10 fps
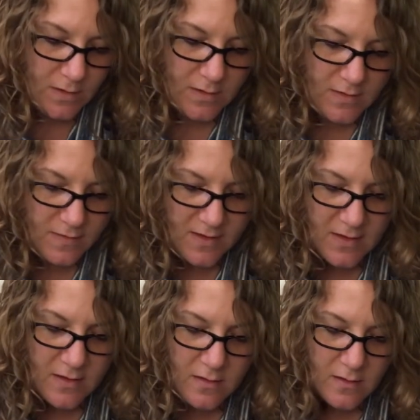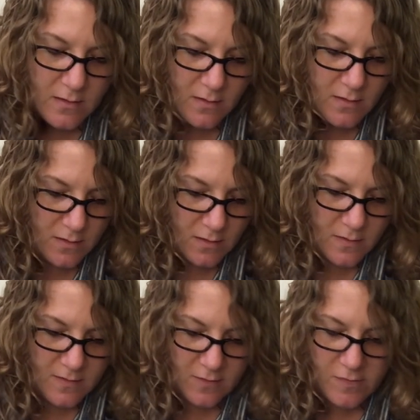And then
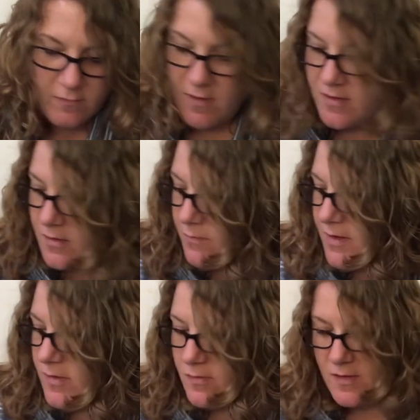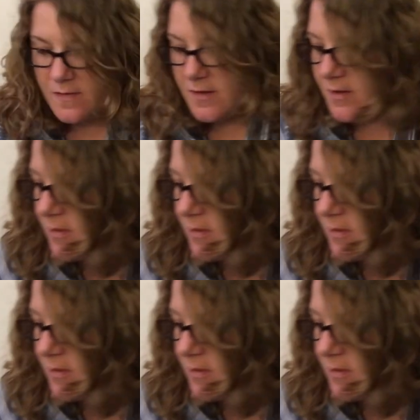here's the rest of the pencils, I think.